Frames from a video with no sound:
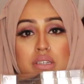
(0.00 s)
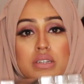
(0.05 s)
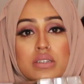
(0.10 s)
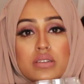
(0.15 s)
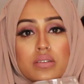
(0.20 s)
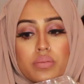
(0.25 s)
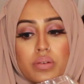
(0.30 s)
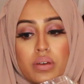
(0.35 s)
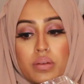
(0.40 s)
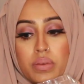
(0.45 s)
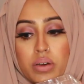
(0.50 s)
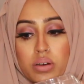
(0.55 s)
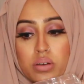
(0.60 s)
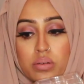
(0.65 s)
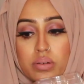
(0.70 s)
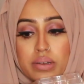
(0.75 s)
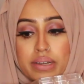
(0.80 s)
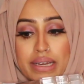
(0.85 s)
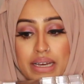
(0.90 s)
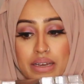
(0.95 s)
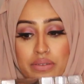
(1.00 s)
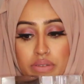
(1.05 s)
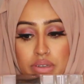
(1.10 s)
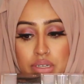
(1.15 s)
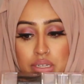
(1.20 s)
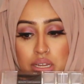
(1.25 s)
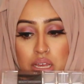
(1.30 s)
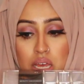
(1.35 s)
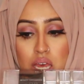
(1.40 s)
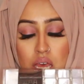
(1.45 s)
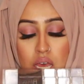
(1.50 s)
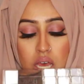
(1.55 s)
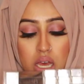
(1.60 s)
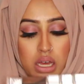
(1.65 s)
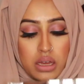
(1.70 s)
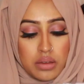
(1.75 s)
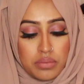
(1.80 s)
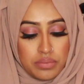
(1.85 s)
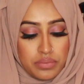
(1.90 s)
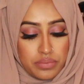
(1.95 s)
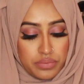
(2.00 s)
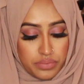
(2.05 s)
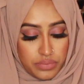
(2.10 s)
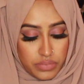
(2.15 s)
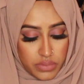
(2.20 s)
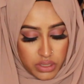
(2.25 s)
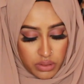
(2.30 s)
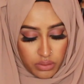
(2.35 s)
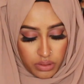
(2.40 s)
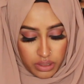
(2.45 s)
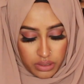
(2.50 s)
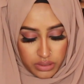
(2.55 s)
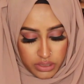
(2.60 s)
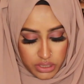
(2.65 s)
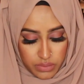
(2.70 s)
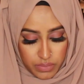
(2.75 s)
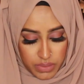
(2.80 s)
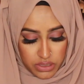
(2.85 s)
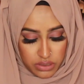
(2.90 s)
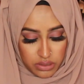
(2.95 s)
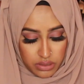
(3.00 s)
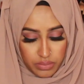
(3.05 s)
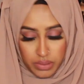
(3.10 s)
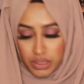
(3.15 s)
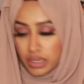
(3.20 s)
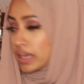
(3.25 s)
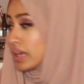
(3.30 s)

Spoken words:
going to do a Primark haul and I haven't, so I'll just mention them in